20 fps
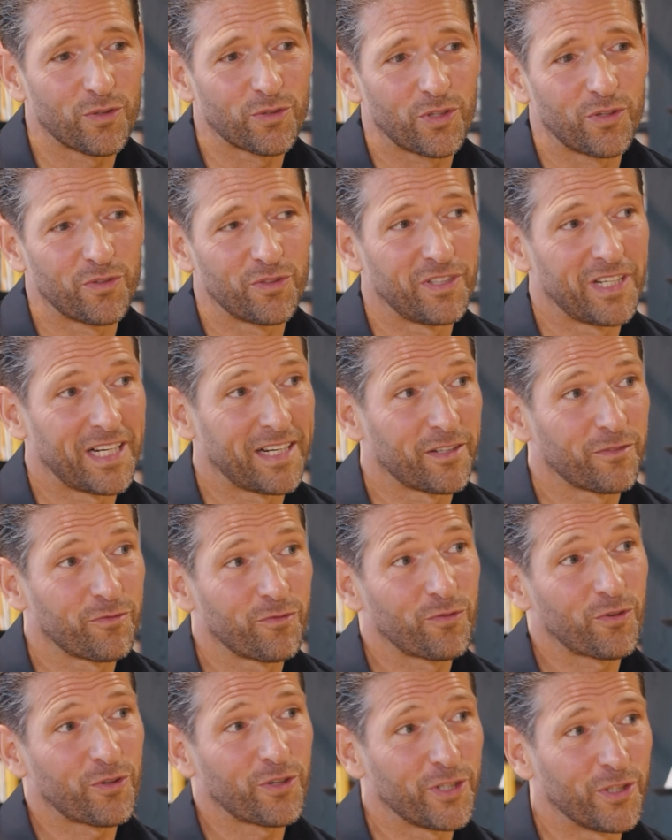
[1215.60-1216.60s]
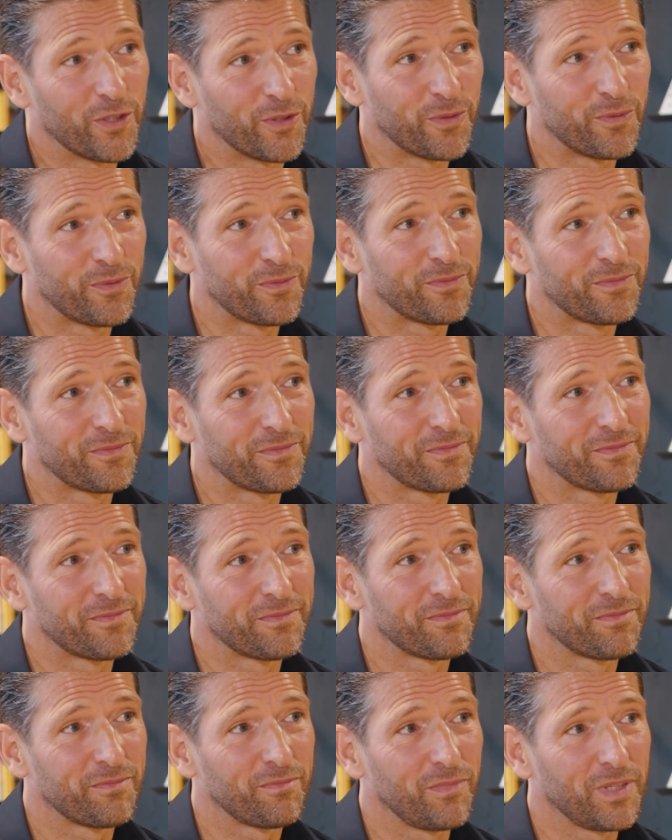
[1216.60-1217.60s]
also there for you.
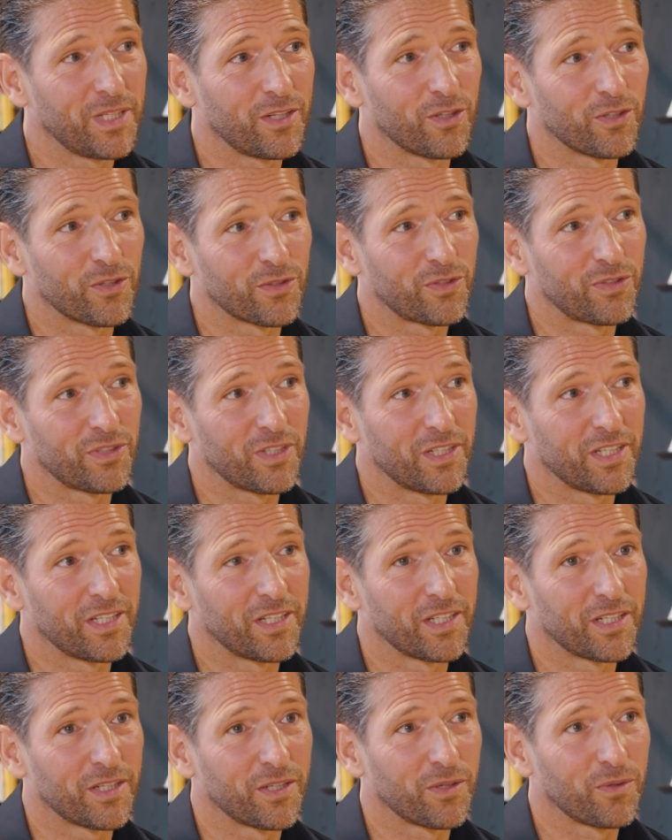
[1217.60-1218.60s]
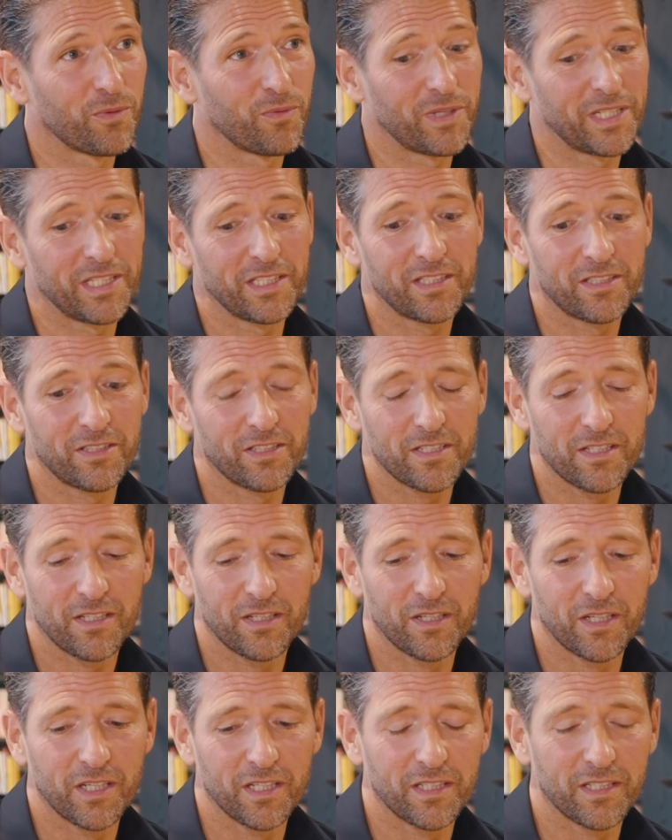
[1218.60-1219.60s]
Because when it's
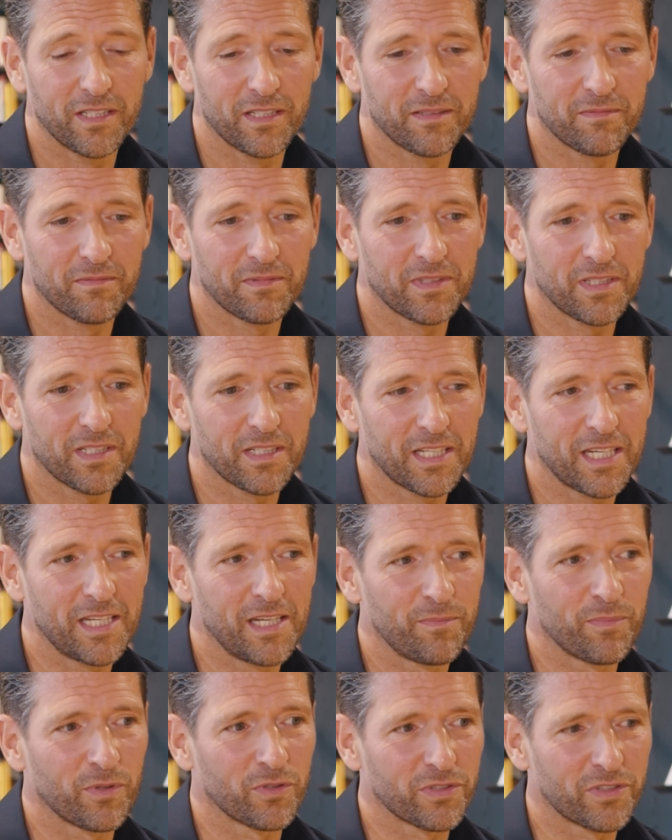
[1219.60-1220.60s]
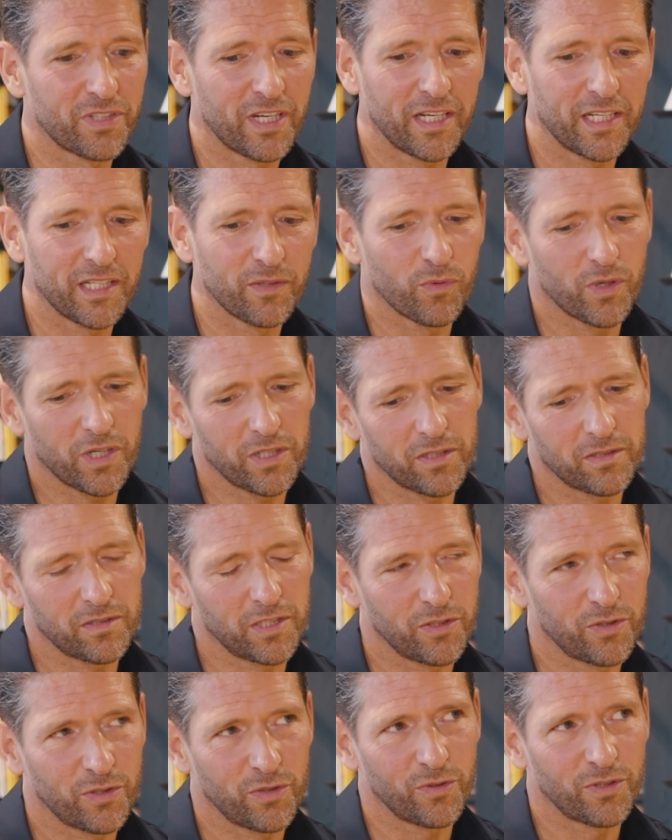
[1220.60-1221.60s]
keep on saying, well,
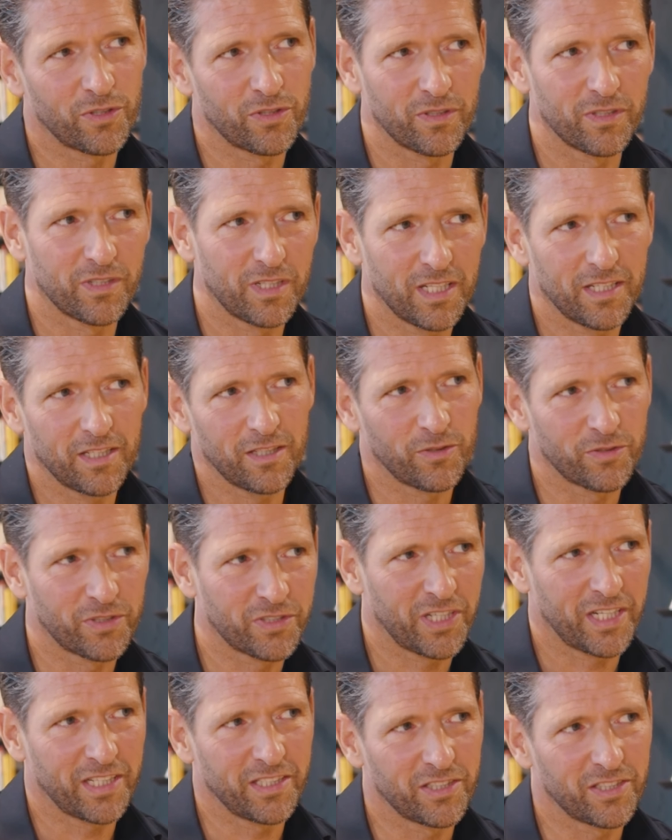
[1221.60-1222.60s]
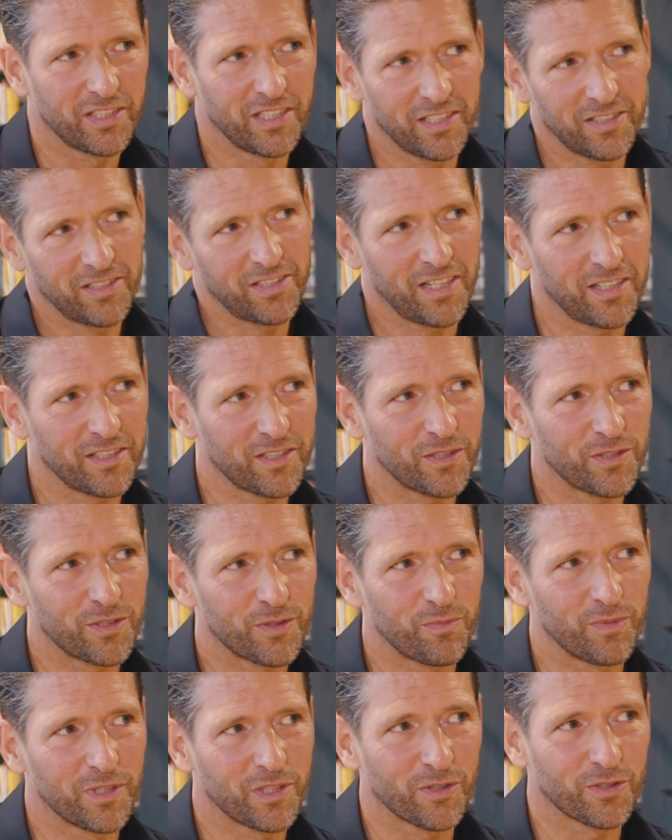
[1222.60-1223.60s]
you should little change this
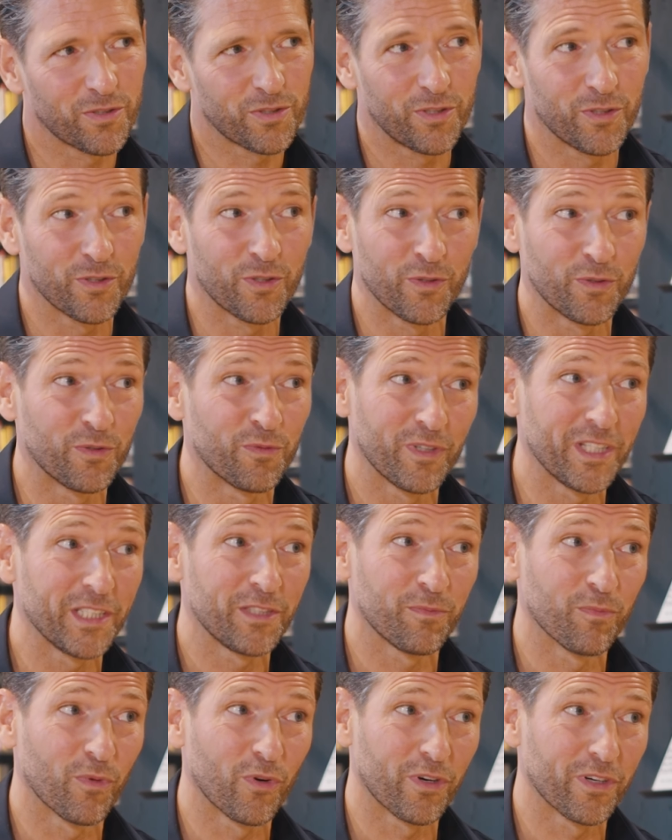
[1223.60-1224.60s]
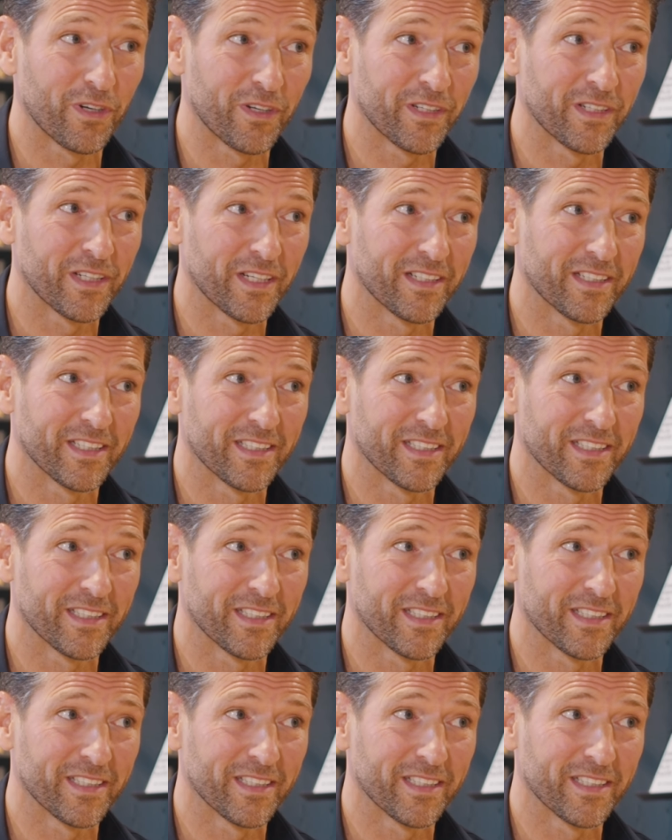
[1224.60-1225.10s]
sentence because you could reach more